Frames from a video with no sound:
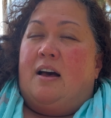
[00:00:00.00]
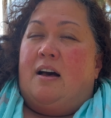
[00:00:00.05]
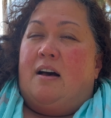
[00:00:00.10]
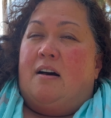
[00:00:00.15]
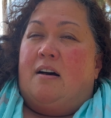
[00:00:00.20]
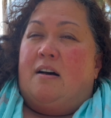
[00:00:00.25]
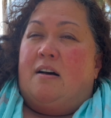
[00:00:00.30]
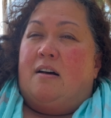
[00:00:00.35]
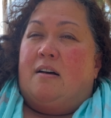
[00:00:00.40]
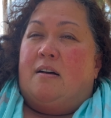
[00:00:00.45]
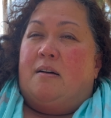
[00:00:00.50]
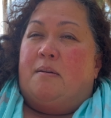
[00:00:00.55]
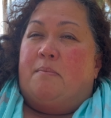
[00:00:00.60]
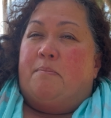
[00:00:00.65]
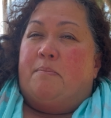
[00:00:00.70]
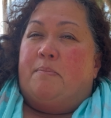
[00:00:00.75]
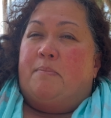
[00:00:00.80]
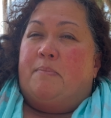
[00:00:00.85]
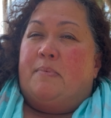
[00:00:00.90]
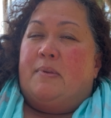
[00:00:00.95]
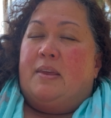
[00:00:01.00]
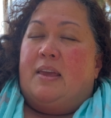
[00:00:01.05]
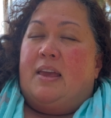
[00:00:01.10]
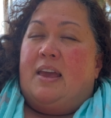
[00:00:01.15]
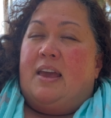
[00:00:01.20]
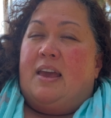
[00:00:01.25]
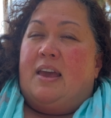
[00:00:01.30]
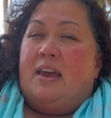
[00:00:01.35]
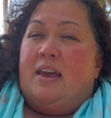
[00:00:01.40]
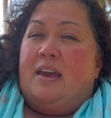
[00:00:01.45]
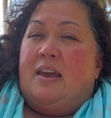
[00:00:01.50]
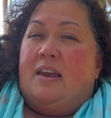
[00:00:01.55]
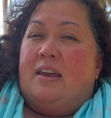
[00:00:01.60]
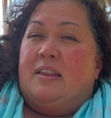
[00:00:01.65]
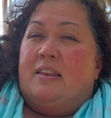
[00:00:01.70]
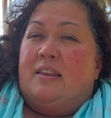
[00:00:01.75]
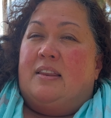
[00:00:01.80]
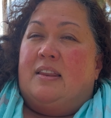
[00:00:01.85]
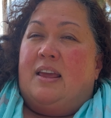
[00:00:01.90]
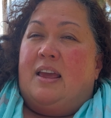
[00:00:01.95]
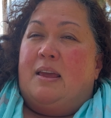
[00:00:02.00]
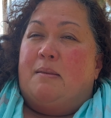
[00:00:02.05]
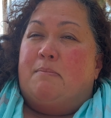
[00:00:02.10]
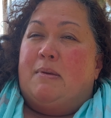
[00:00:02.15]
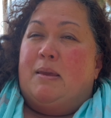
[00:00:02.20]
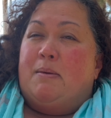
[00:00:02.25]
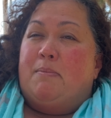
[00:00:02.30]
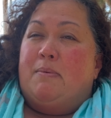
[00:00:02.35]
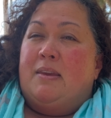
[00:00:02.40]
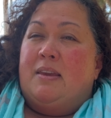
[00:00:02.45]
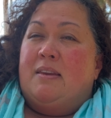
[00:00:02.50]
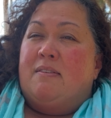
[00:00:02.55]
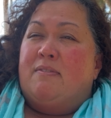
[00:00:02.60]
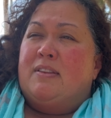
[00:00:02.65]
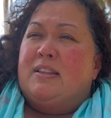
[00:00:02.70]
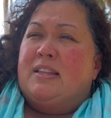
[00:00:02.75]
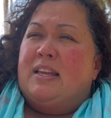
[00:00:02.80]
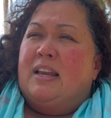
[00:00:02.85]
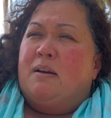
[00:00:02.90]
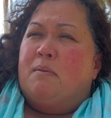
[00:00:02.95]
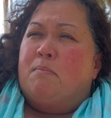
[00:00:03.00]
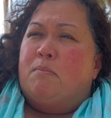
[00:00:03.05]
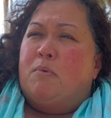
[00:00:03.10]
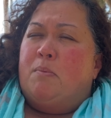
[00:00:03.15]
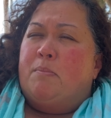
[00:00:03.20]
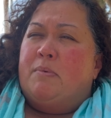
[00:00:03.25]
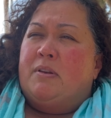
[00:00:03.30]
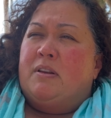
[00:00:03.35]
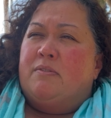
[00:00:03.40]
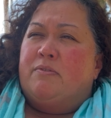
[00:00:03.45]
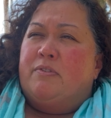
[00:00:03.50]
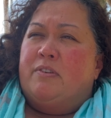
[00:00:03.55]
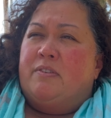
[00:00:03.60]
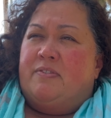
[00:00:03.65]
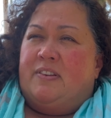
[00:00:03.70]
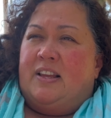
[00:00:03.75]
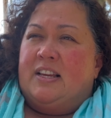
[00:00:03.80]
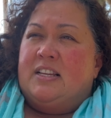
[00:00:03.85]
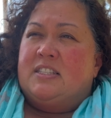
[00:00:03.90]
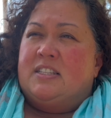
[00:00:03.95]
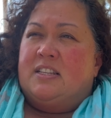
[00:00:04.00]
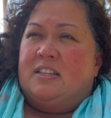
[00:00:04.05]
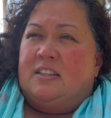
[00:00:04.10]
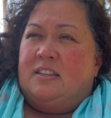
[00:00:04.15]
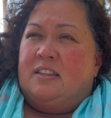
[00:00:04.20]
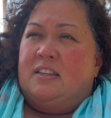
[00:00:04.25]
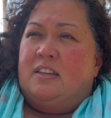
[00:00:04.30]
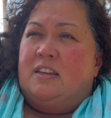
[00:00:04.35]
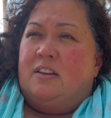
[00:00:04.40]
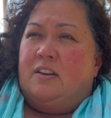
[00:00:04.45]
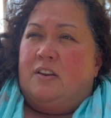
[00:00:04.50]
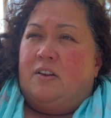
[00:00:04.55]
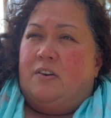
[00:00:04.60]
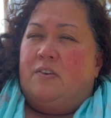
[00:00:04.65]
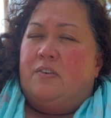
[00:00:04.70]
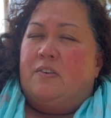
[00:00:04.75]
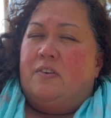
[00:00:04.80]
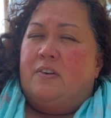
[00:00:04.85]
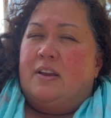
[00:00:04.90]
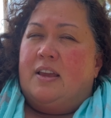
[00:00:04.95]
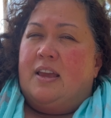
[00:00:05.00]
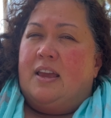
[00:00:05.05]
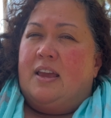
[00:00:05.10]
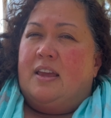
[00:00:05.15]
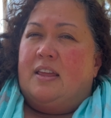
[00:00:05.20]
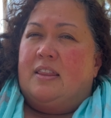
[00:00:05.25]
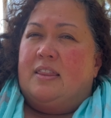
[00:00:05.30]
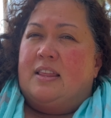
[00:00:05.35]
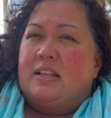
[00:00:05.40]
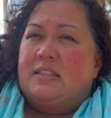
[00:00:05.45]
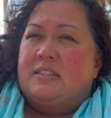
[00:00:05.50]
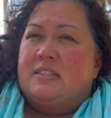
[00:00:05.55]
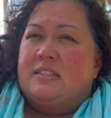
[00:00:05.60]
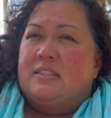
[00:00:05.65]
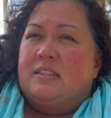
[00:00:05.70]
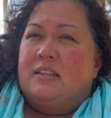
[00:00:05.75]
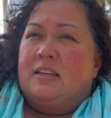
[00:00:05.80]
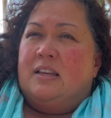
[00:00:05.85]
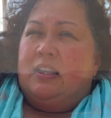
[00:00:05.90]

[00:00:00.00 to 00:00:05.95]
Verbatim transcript: Um, and and maybe even take a moment of reflection you know and that's